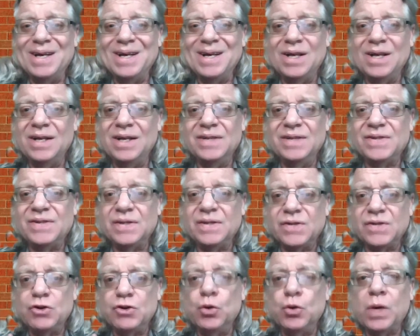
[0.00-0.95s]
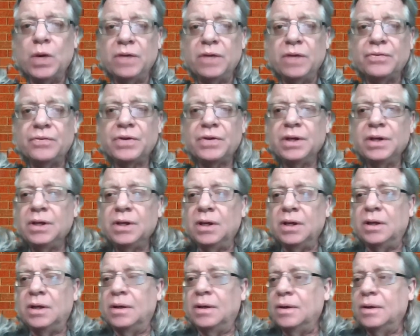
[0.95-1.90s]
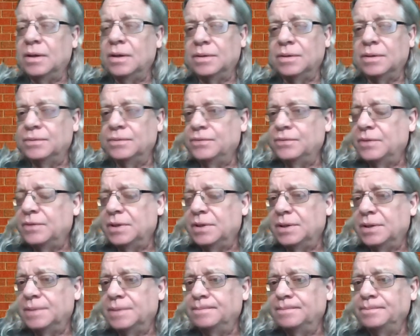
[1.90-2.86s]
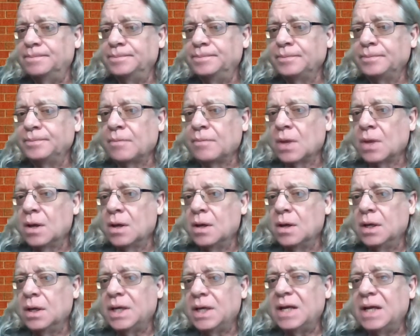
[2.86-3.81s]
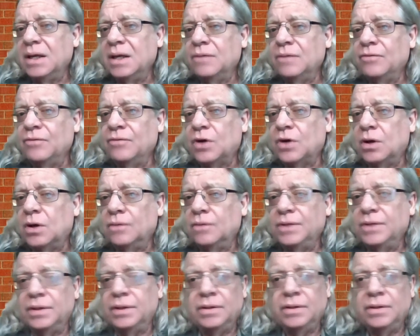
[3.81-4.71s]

It's a new way of thinking, of getting involved in